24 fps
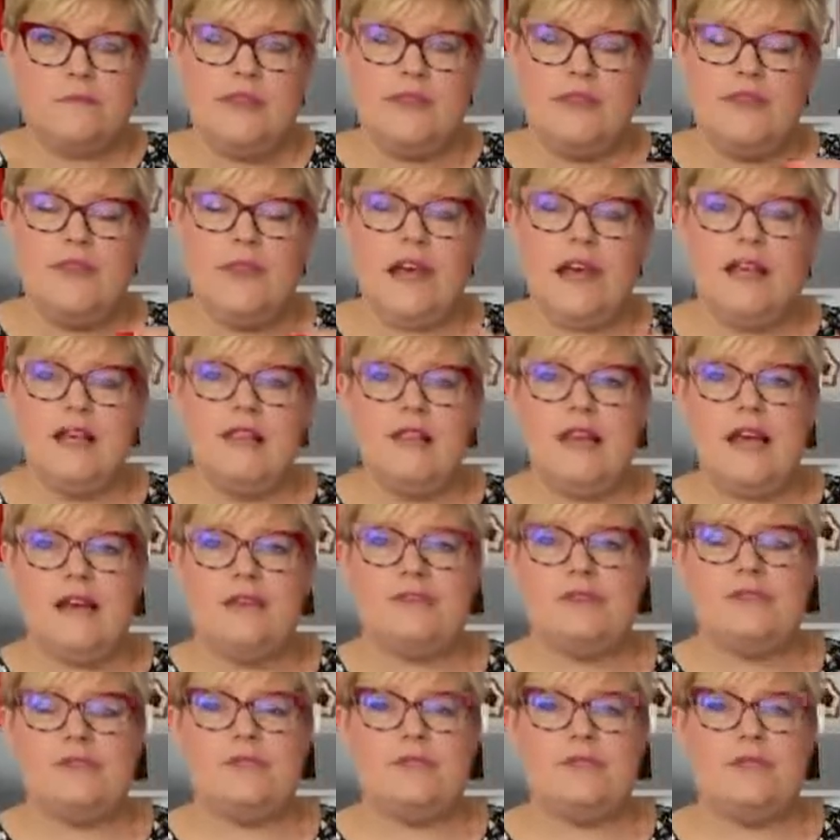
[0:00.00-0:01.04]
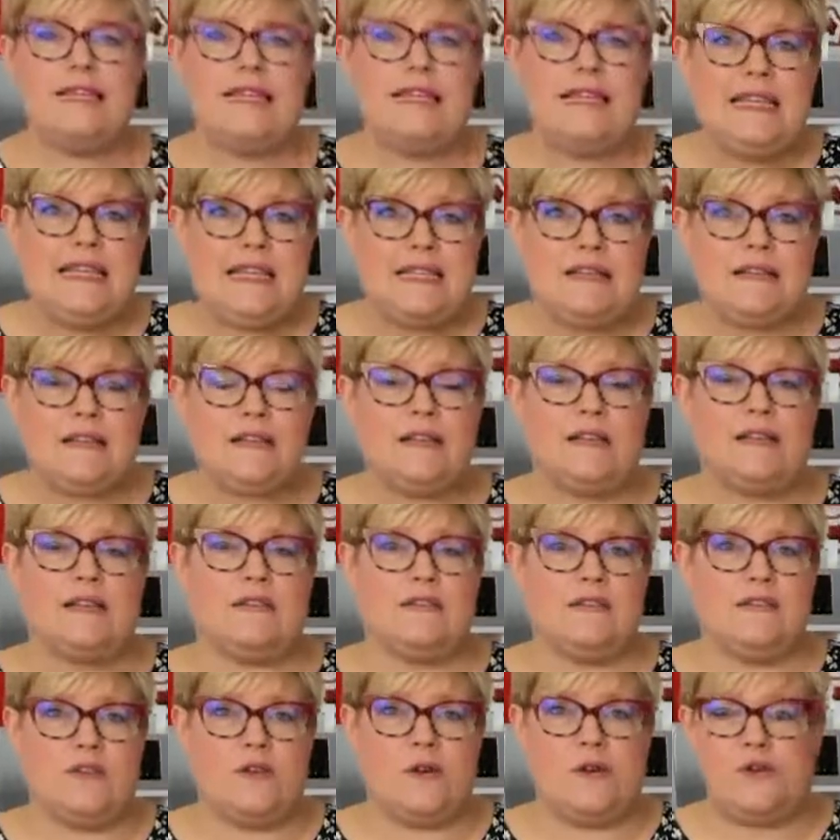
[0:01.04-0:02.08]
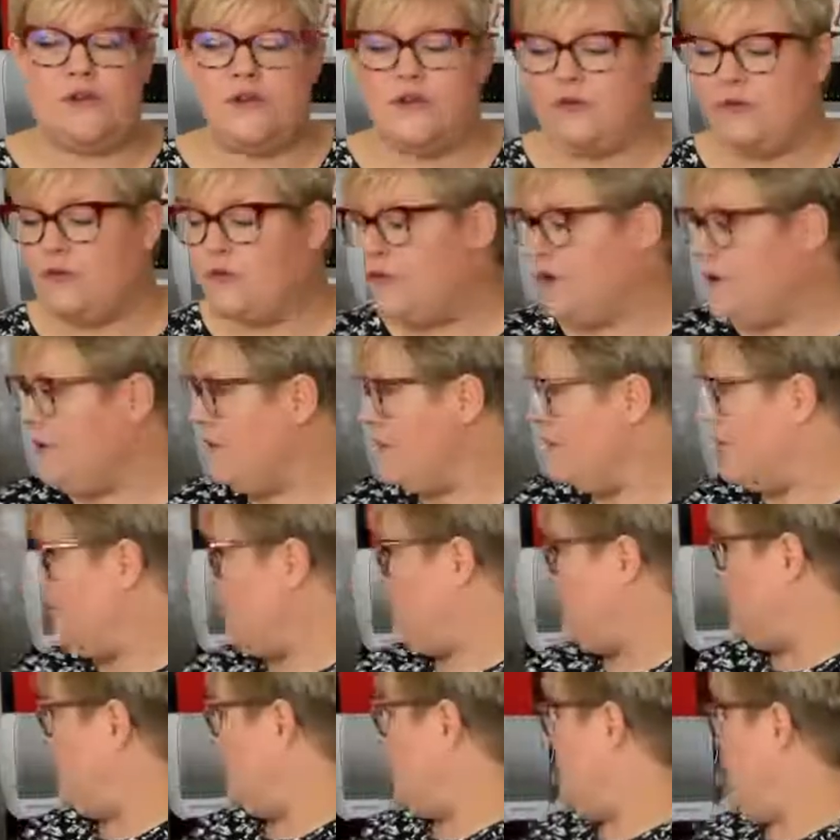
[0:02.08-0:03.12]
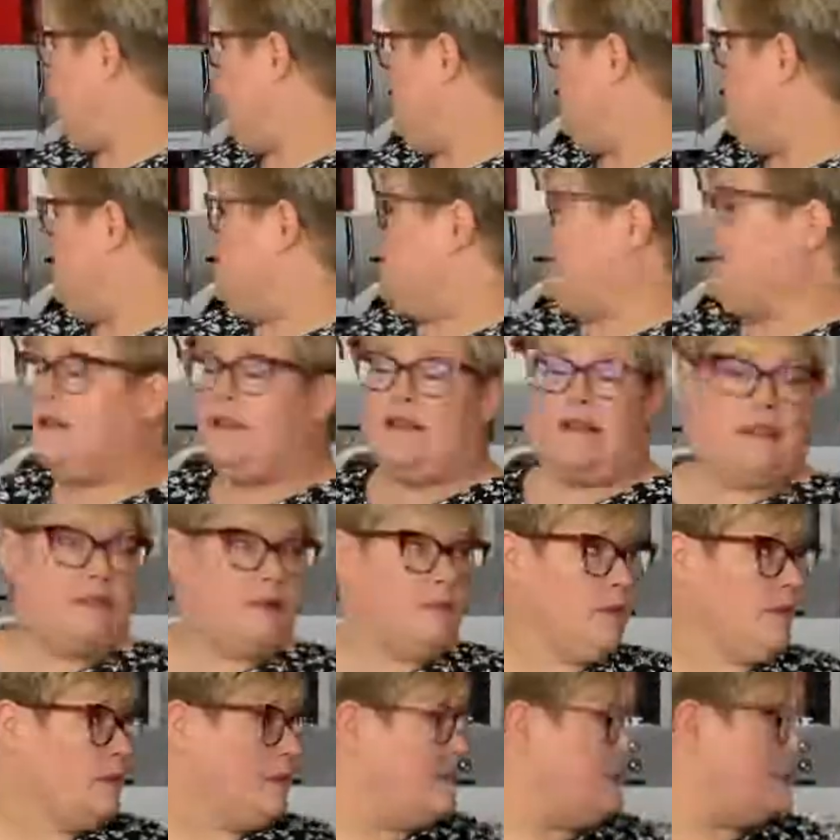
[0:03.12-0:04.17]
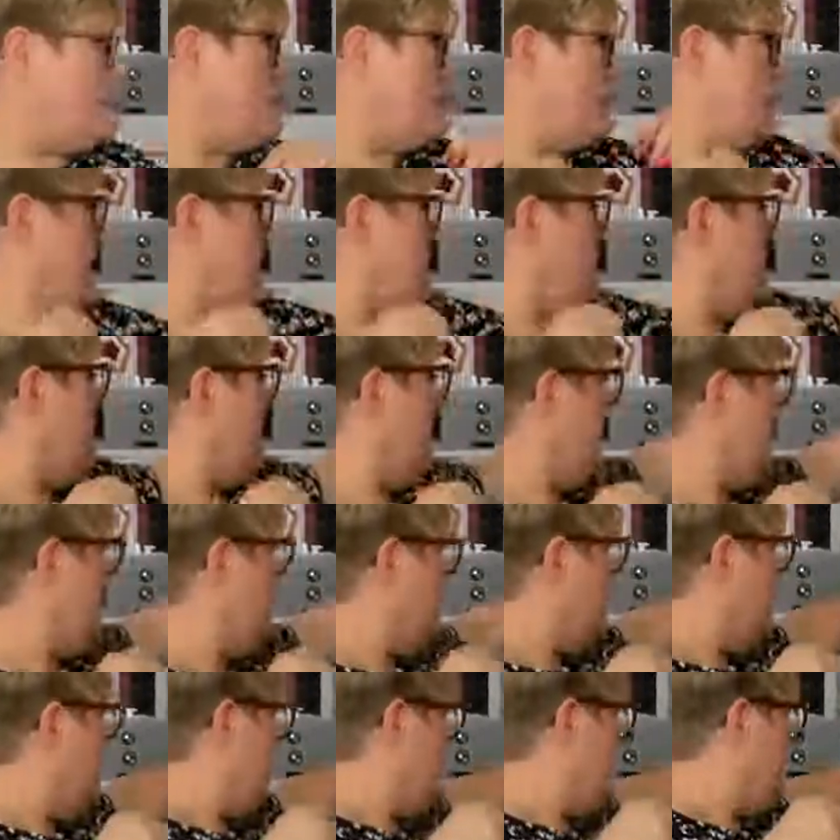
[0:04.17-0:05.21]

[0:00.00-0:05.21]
That allows you to easily sew through very thick things. Let me reach behind me here.